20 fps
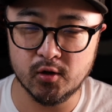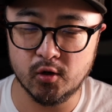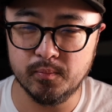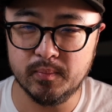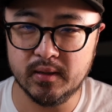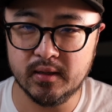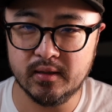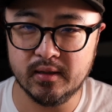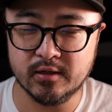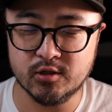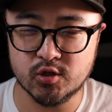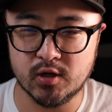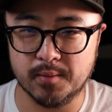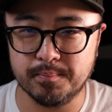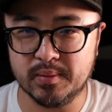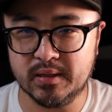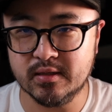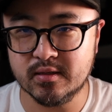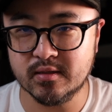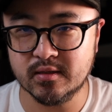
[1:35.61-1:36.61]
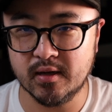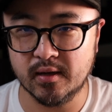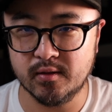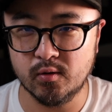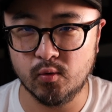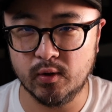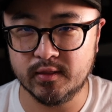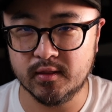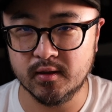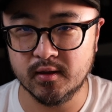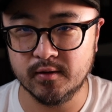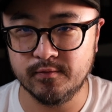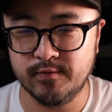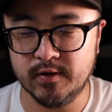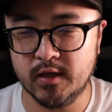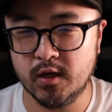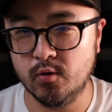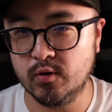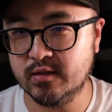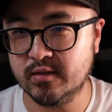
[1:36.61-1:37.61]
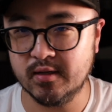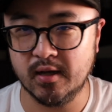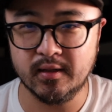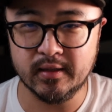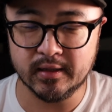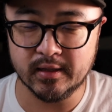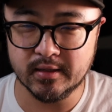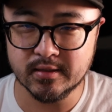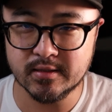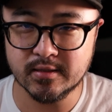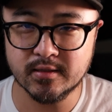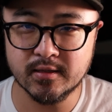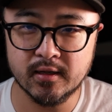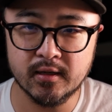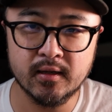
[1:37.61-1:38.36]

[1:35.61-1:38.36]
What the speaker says: bit and try to piece together what the video is telling us